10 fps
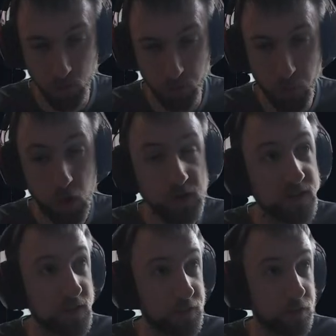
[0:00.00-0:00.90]
parse
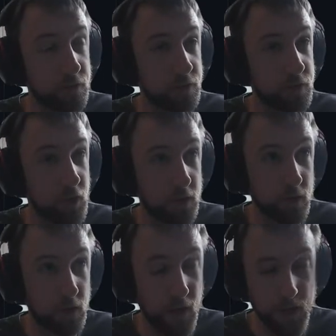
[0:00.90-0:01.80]
sensors
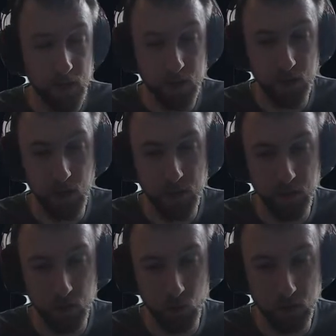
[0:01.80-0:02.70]
JSON data, and then
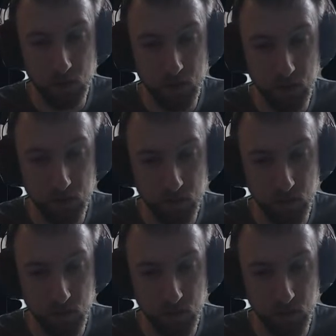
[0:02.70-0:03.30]
it would get